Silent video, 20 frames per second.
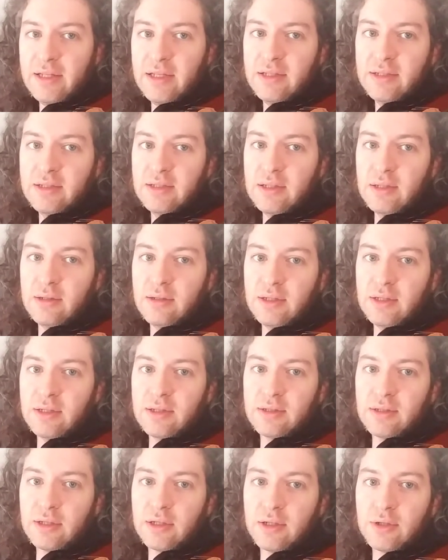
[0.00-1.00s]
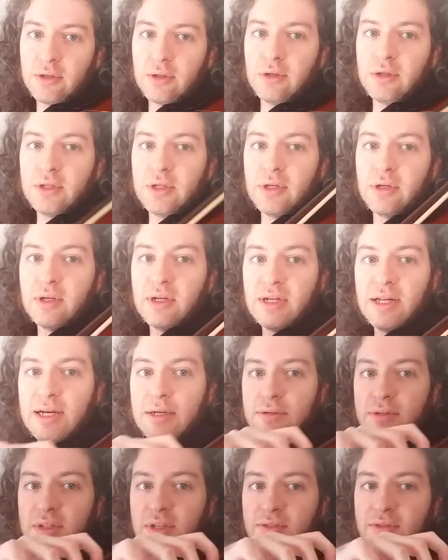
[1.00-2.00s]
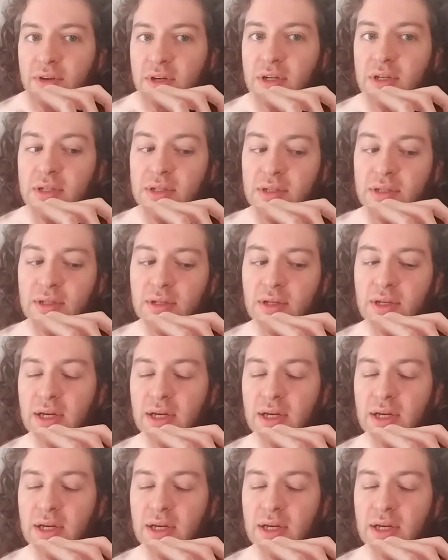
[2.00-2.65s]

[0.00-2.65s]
easy it is to control here and how difficult